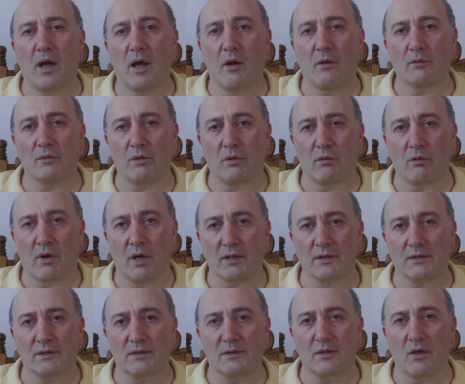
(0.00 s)

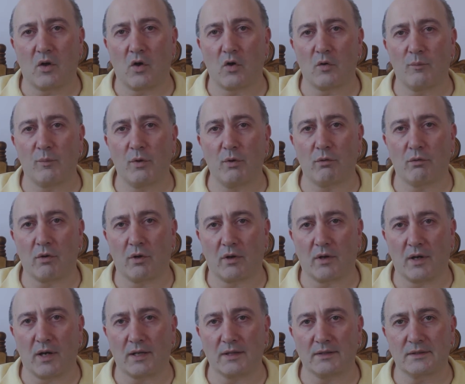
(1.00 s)
autocrats or
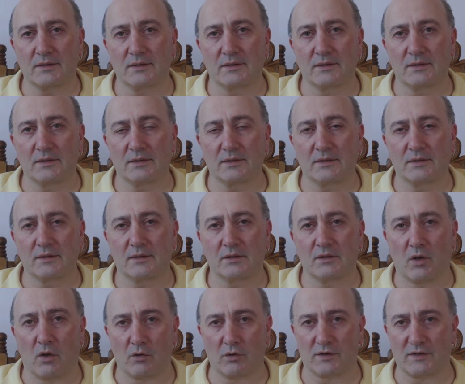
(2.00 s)
bureaucrats
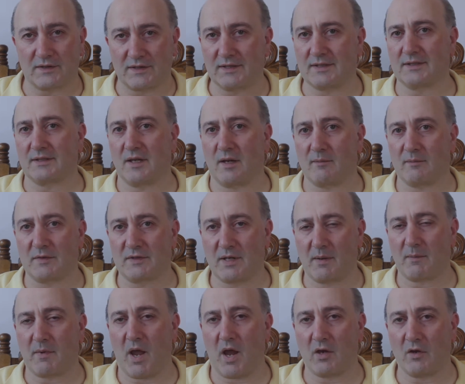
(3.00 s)
or system,
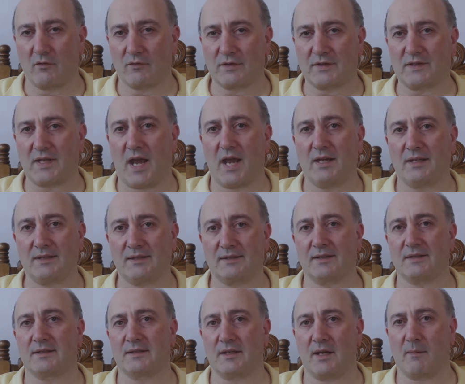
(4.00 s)
some kind of state
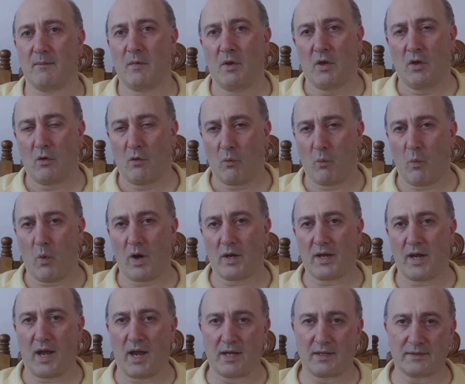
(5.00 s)
system, what
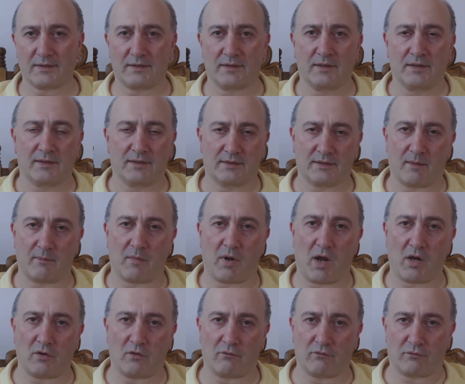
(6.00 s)
has some
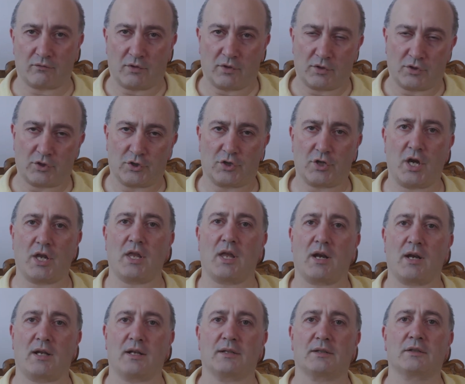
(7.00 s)
kind of
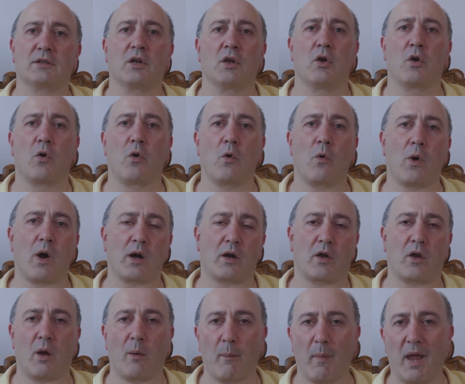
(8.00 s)
generals who
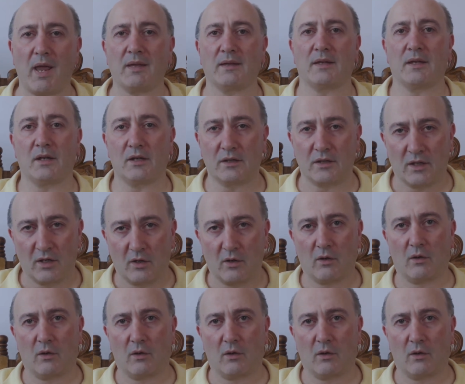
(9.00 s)
are commanding